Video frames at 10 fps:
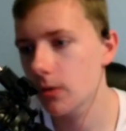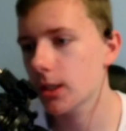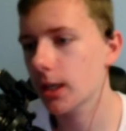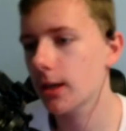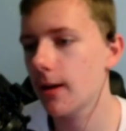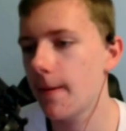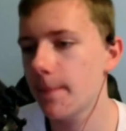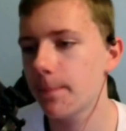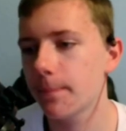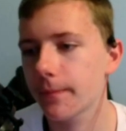it's like a
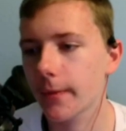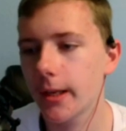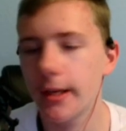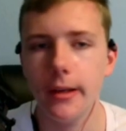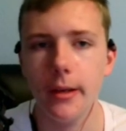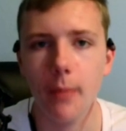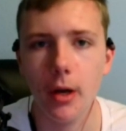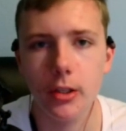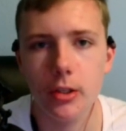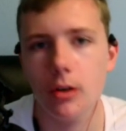key
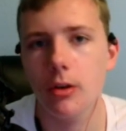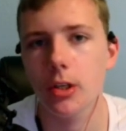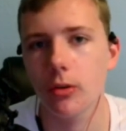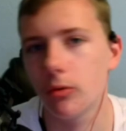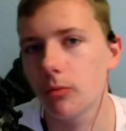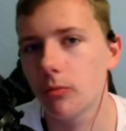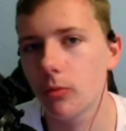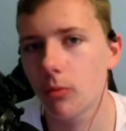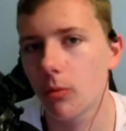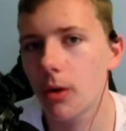monster, so
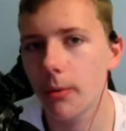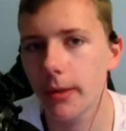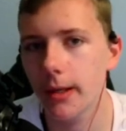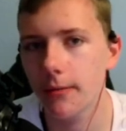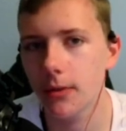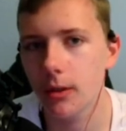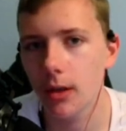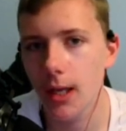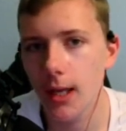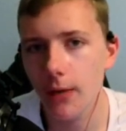we're probably gonna have to,
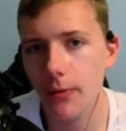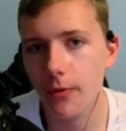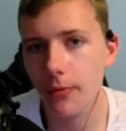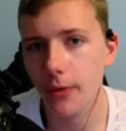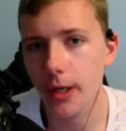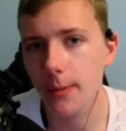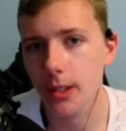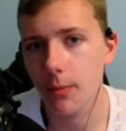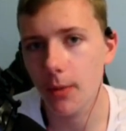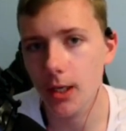if we ever fight him
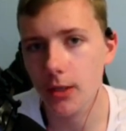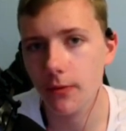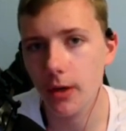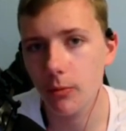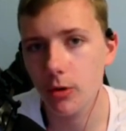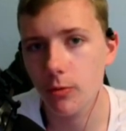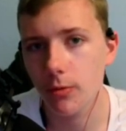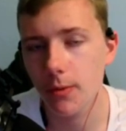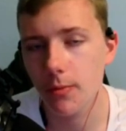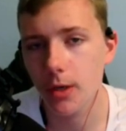as a boss fight, which
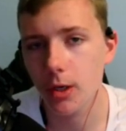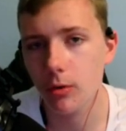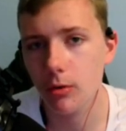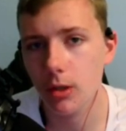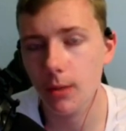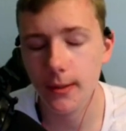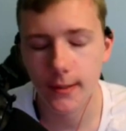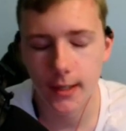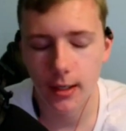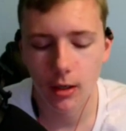would be pretty cool, and I'm not
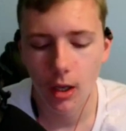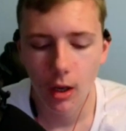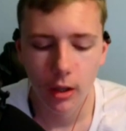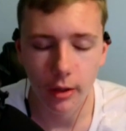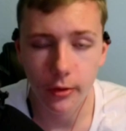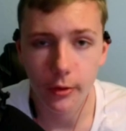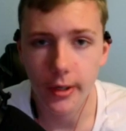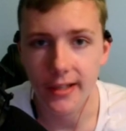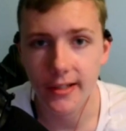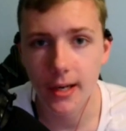saying that there
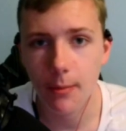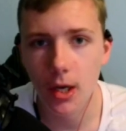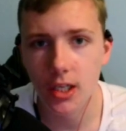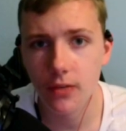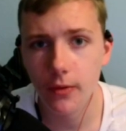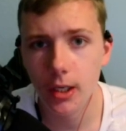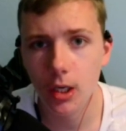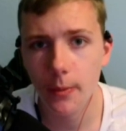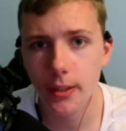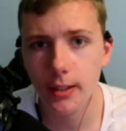is a boss fight
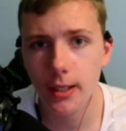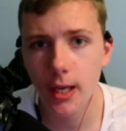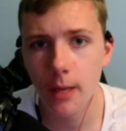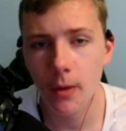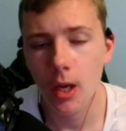coming to the game,